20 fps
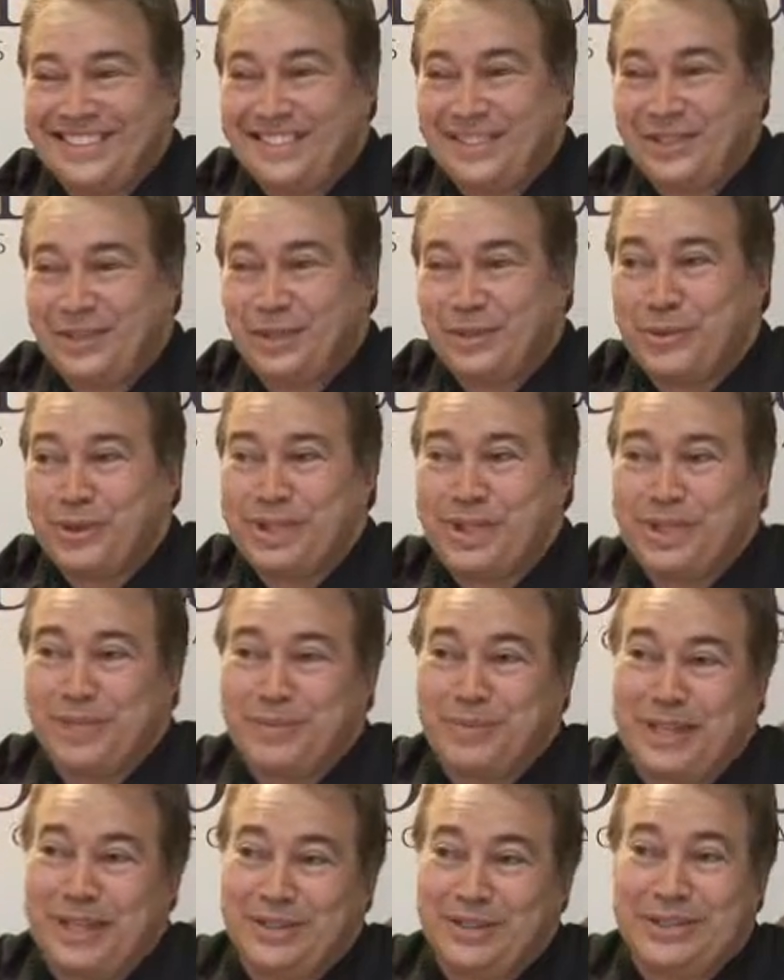So think
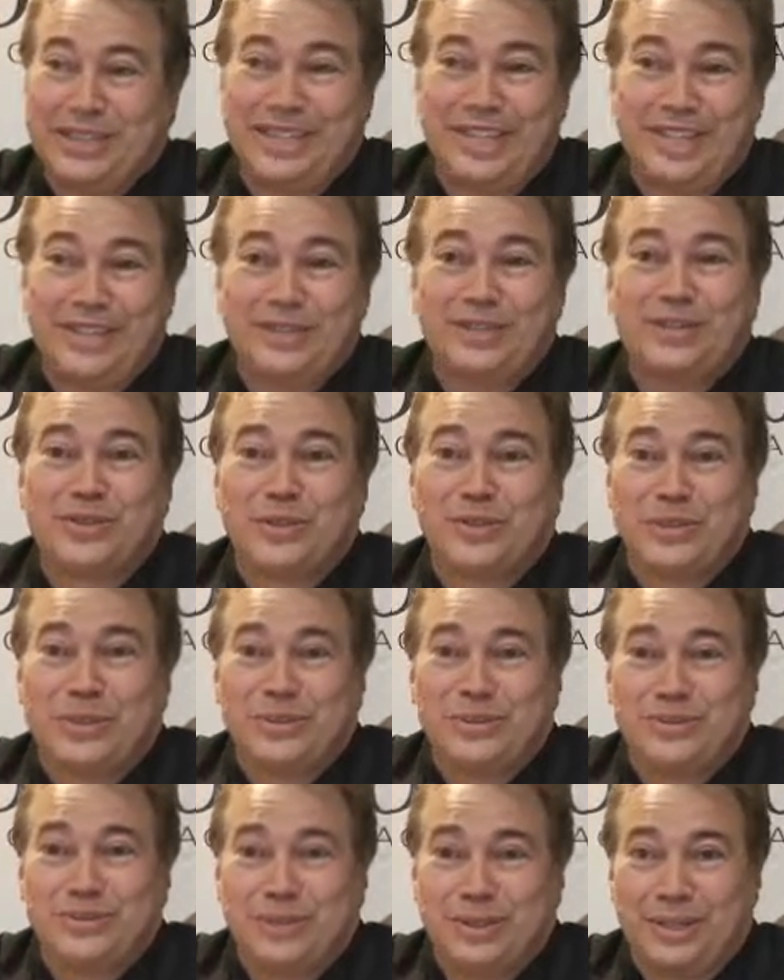about today's
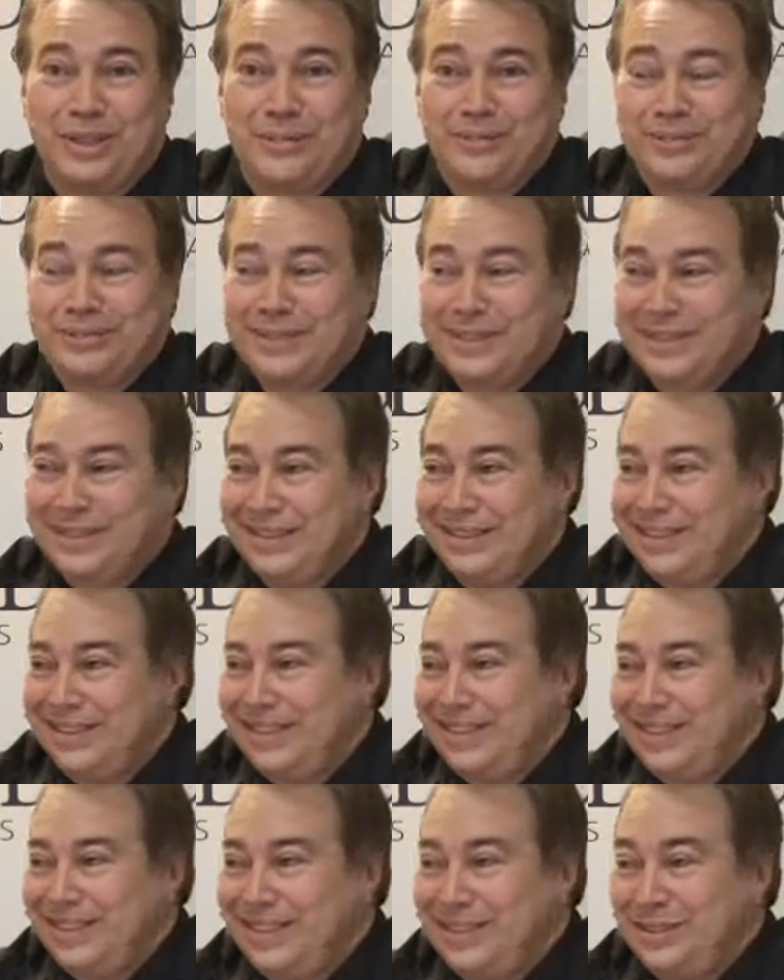storage world.
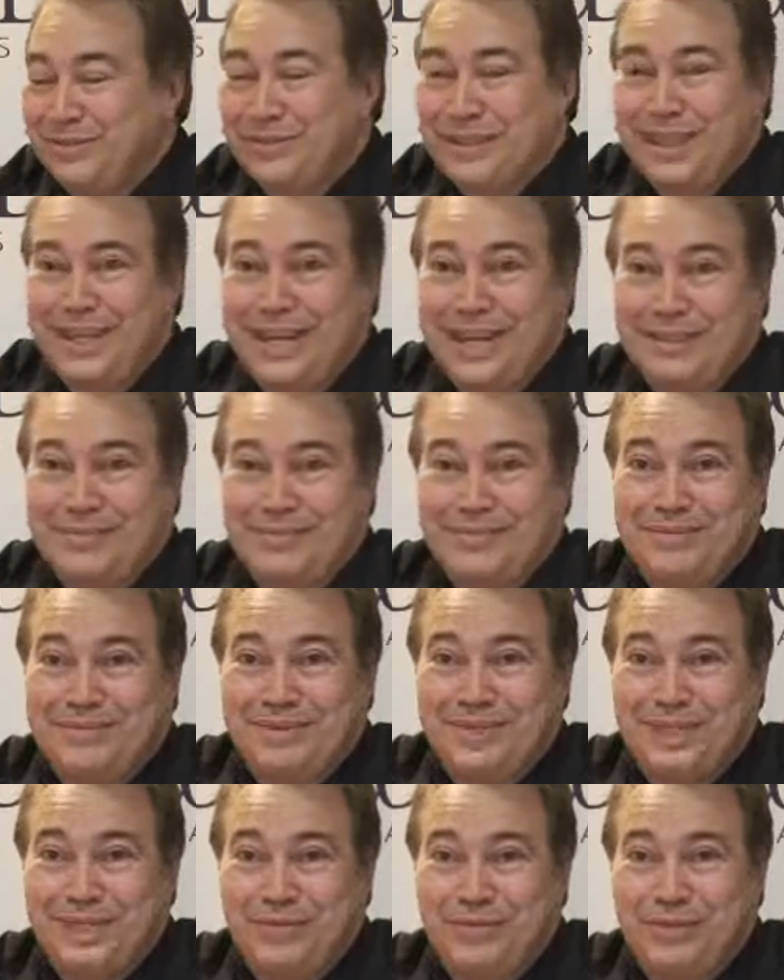You've
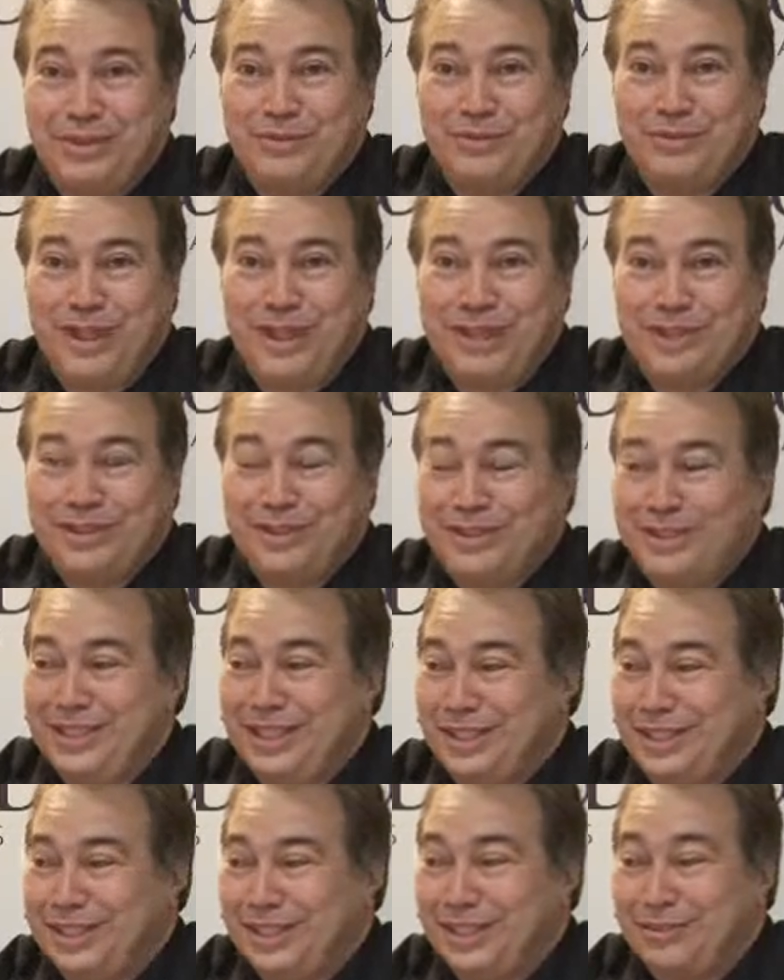got different vendors
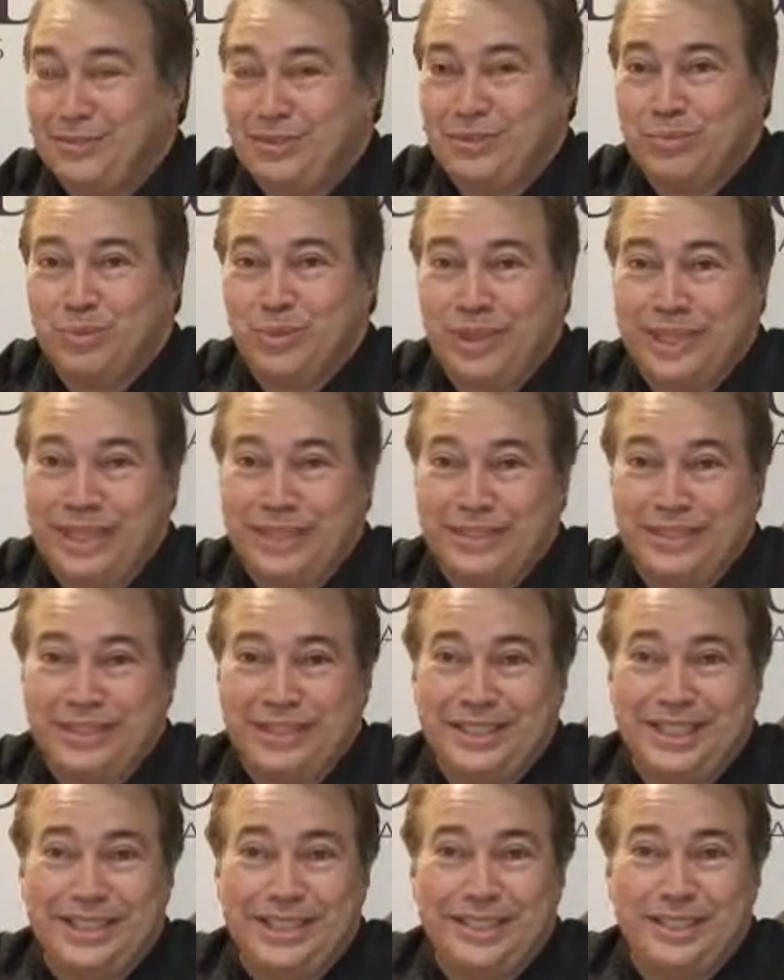selling different brands.
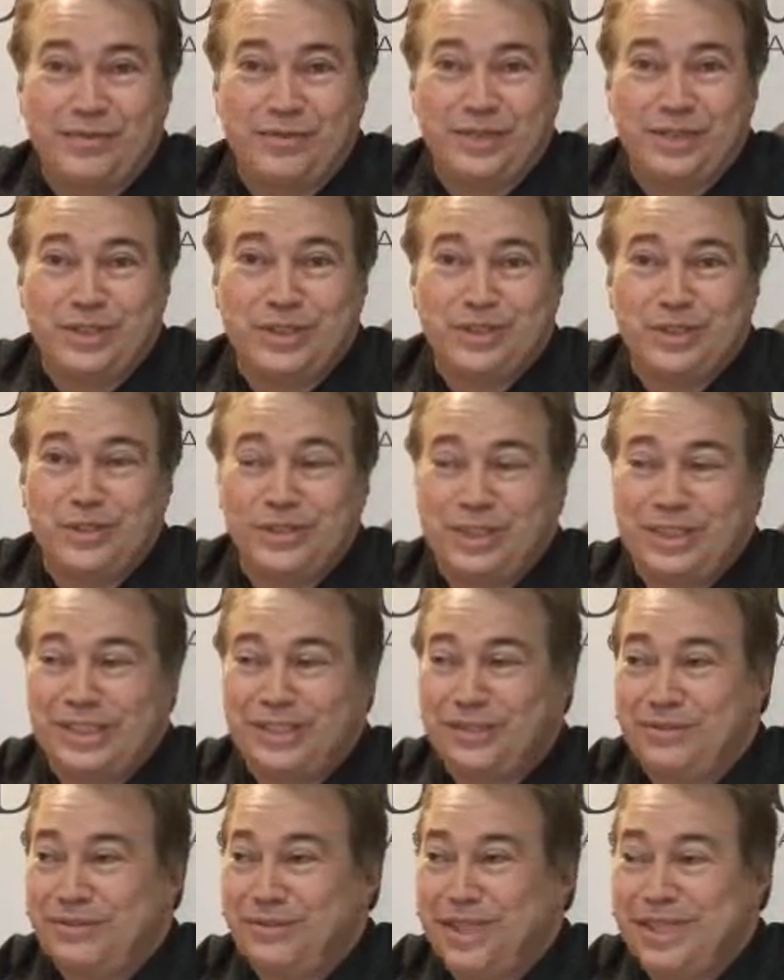You've got different
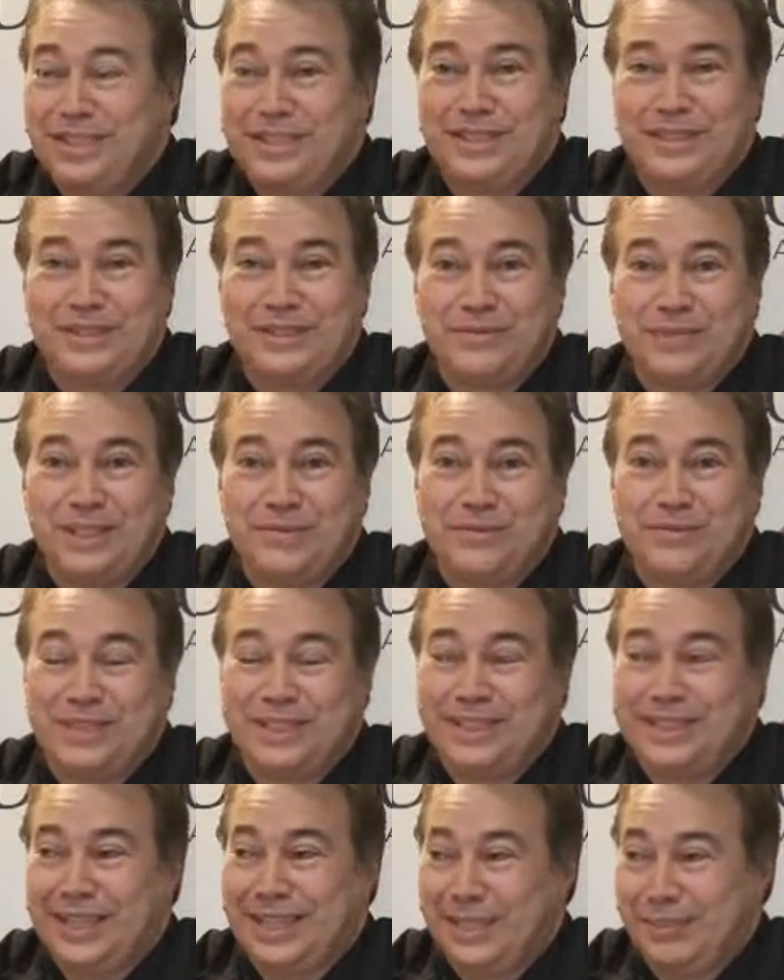storage devices of
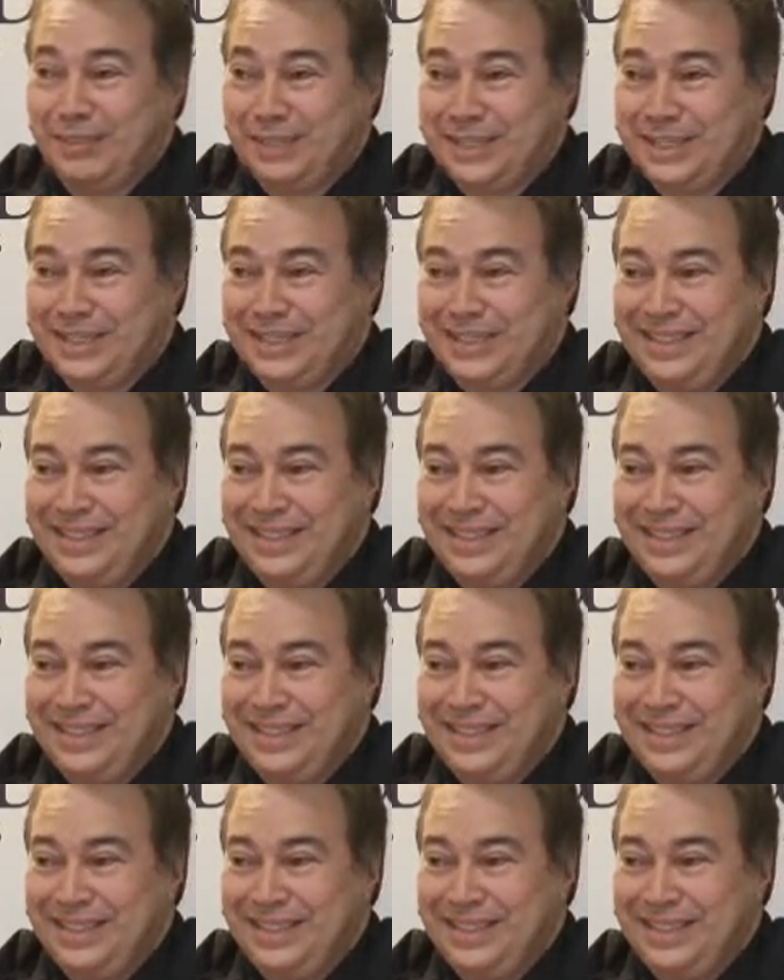different types.